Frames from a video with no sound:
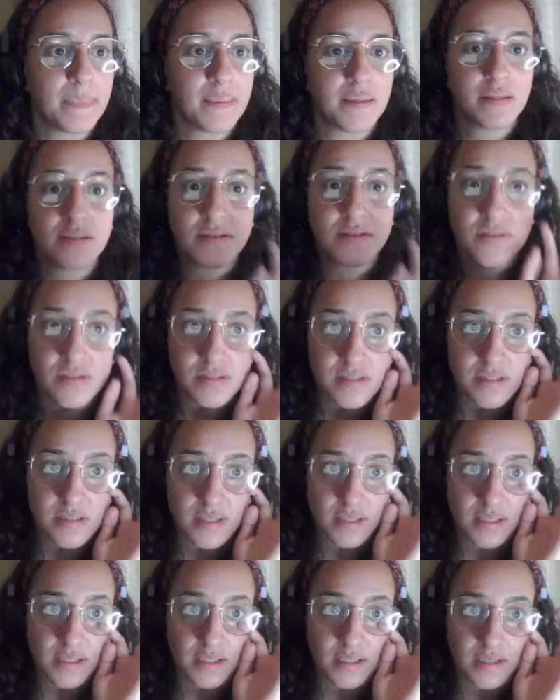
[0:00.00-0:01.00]
is just
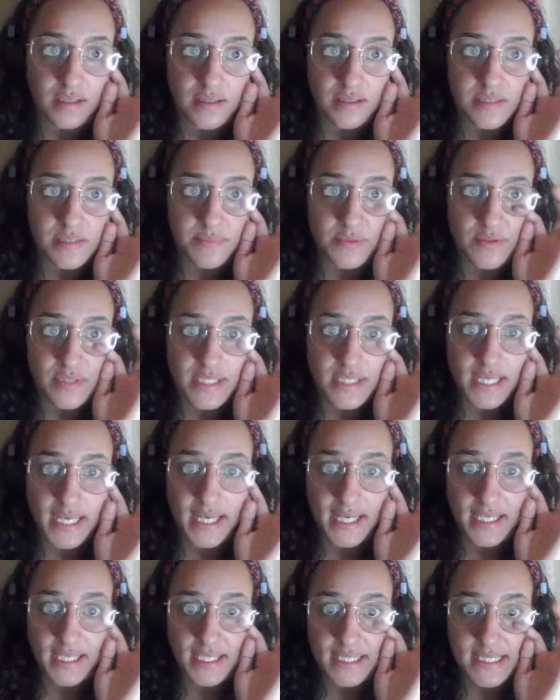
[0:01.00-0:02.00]
thinking
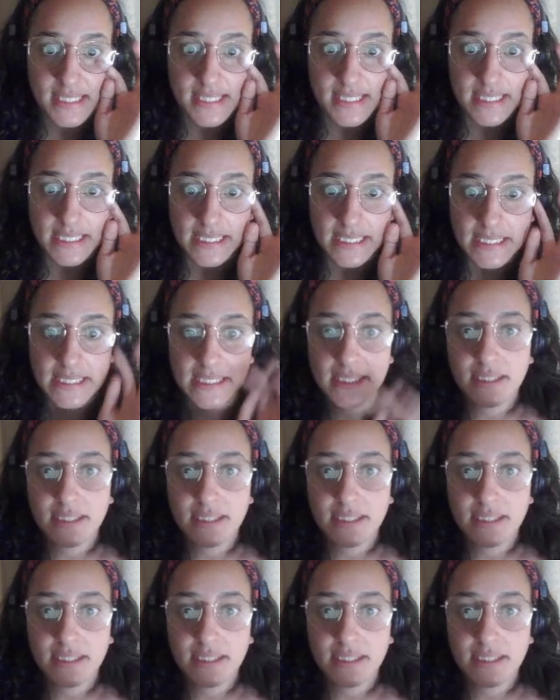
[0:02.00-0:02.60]
spontaneously.